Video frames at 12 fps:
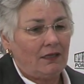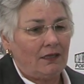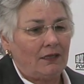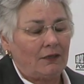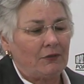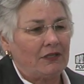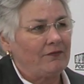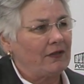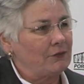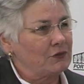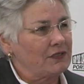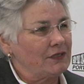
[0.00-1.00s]
I believe
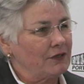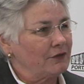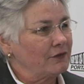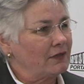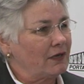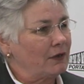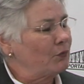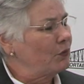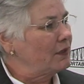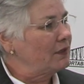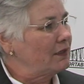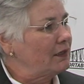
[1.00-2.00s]
that was the year that I
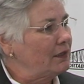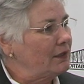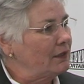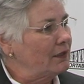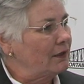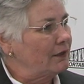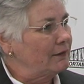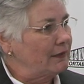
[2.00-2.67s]
won the uh,